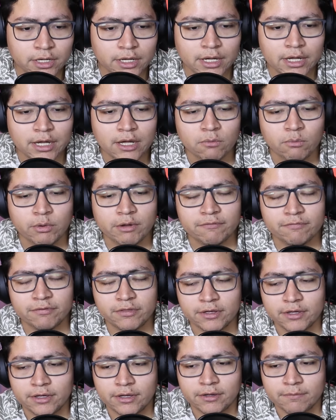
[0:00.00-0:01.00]
With
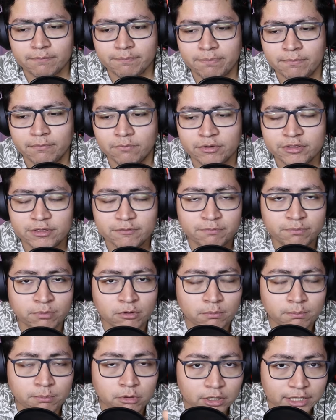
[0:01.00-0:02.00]
the
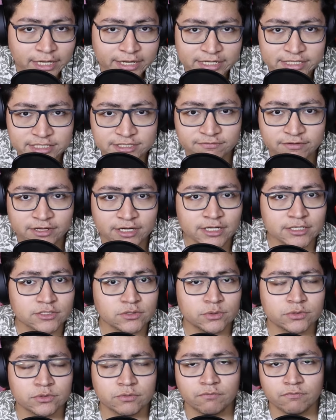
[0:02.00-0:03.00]
ball at his feet, he's
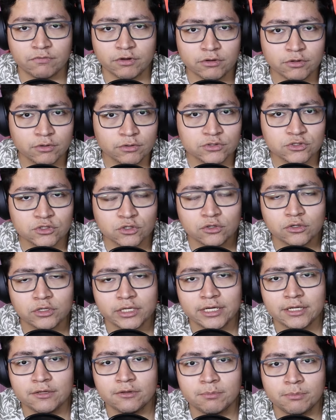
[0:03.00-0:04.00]
also very good
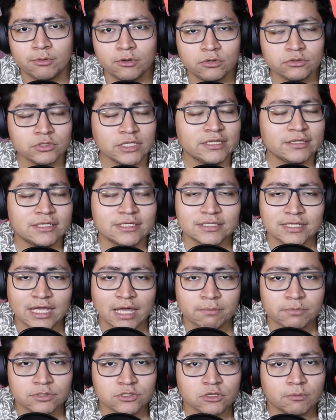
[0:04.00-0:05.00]
circulating the ball. In this
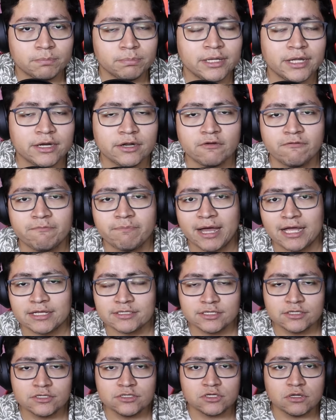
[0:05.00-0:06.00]
game, we saw plenty of
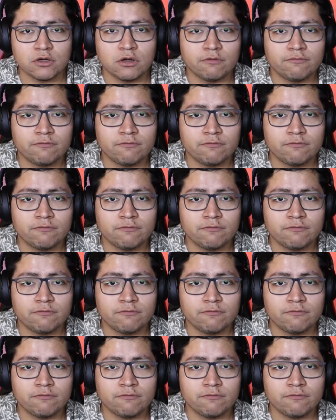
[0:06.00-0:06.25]
passes of